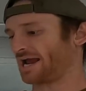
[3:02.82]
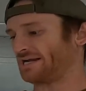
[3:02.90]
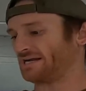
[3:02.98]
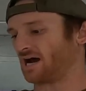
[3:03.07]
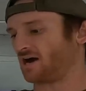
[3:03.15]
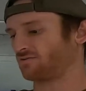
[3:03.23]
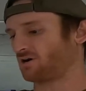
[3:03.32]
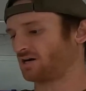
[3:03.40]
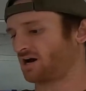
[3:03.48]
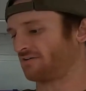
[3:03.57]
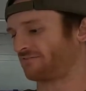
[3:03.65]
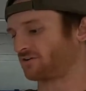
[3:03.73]
and not
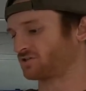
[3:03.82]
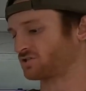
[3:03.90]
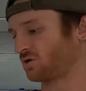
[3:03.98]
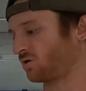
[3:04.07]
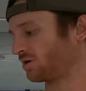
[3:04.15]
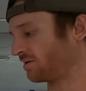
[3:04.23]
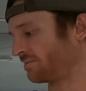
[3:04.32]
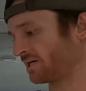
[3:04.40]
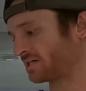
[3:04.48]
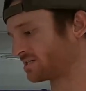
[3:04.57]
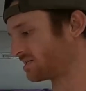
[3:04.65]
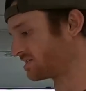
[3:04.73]
run off our solar
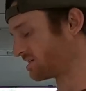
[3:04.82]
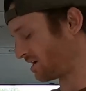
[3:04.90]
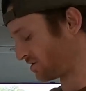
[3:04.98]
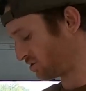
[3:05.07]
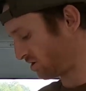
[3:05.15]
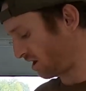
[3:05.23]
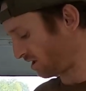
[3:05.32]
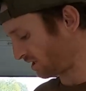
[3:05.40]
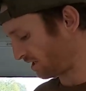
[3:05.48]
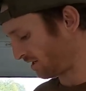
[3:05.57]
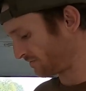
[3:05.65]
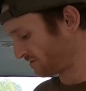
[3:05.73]
because it's not strong
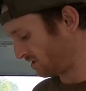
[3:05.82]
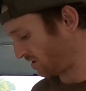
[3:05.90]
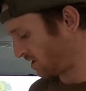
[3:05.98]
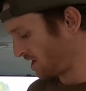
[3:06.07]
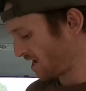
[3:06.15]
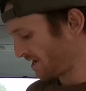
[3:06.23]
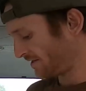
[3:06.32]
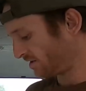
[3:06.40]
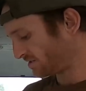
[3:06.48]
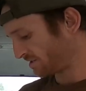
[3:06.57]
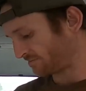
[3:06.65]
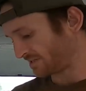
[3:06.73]
enough. So
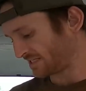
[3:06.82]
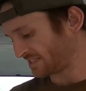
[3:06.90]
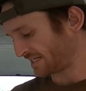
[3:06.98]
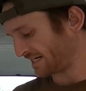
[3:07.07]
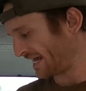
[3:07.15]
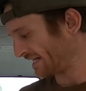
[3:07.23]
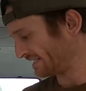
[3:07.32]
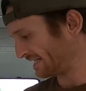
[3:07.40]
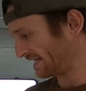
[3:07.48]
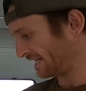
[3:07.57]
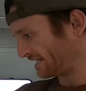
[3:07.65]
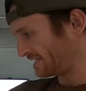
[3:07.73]
there's some
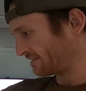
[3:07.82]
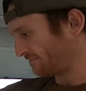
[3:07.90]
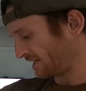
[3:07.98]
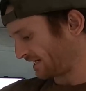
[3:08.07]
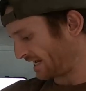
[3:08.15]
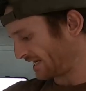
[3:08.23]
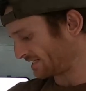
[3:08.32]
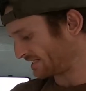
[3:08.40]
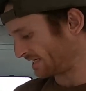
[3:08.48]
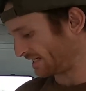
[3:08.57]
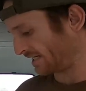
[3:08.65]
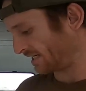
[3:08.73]
disconnecting and some
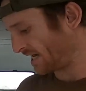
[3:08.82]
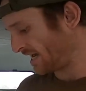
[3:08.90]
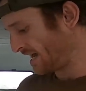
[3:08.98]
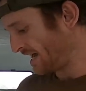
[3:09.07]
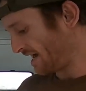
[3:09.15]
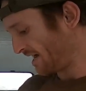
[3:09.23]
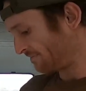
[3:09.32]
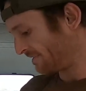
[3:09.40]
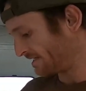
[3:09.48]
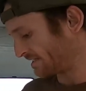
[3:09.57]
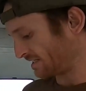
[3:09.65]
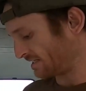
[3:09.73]
connecting
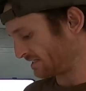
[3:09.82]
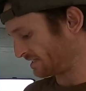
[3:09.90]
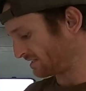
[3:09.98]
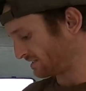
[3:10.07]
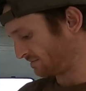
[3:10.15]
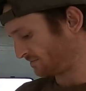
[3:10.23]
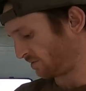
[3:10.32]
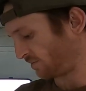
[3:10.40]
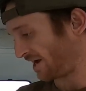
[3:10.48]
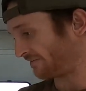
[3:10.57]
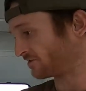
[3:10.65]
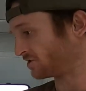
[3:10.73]
into the system that
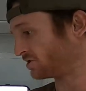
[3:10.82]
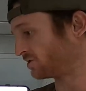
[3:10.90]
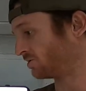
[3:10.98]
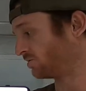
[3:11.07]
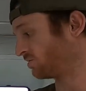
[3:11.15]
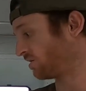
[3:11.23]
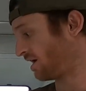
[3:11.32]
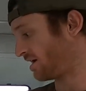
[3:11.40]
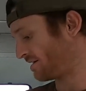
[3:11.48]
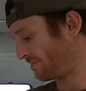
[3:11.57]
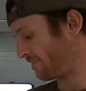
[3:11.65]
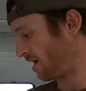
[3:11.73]
we have to do
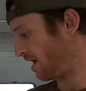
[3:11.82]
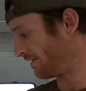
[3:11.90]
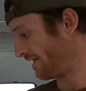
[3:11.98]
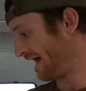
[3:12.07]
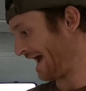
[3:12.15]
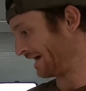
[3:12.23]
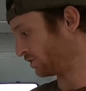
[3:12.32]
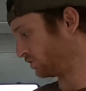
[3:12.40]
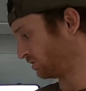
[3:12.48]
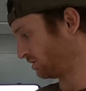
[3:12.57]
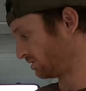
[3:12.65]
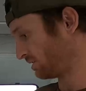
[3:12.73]
on the
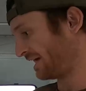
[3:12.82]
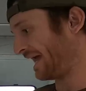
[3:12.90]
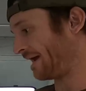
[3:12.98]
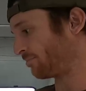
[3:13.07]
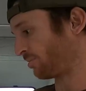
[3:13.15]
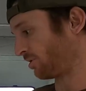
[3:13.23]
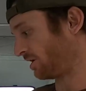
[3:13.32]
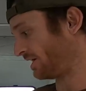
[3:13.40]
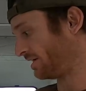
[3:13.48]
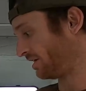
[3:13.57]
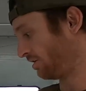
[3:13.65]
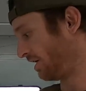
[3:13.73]
actual camper
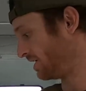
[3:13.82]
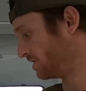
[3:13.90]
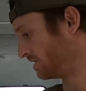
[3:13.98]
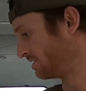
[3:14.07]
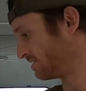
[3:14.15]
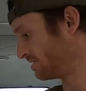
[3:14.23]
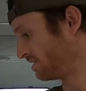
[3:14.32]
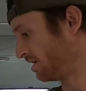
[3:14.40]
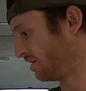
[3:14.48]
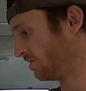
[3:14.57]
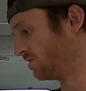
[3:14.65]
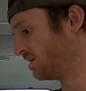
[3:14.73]
integration.
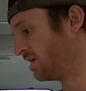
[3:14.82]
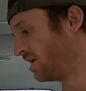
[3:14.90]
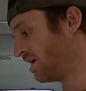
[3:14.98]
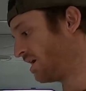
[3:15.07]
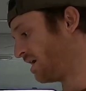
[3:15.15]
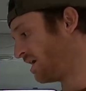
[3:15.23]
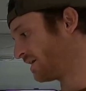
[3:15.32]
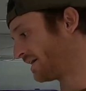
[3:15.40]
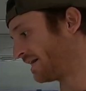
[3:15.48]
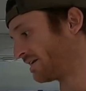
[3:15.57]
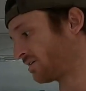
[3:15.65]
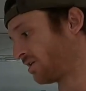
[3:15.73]
So
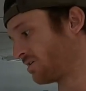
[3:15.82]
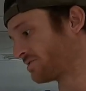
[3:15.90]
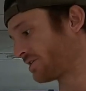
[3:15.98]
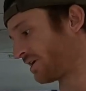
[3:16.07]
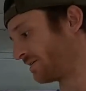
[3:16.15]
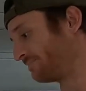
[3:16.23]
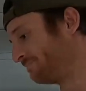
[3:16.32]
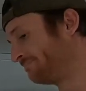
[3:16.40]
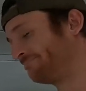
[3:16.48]
getting closer.